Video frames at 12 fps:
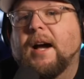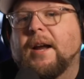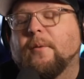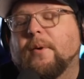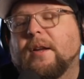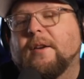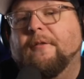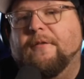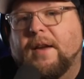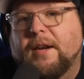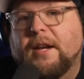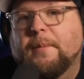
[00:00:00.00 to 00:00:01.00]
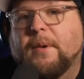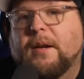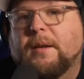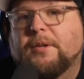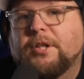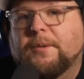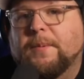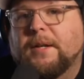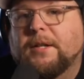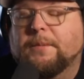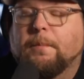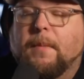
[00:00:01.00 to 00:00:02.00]
I don't want to offend anybody just
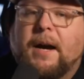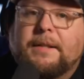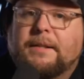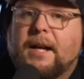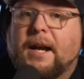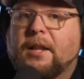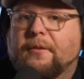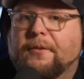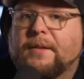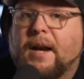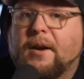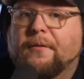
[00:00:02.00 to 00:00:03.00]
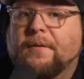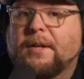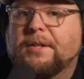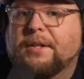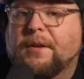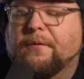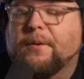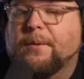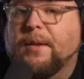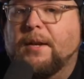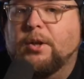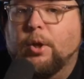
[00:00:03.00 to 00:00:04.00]
because my style of photography is
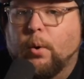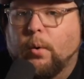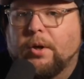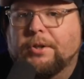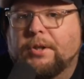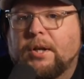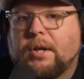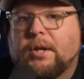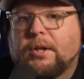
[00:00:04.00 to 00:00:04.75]
different than yours.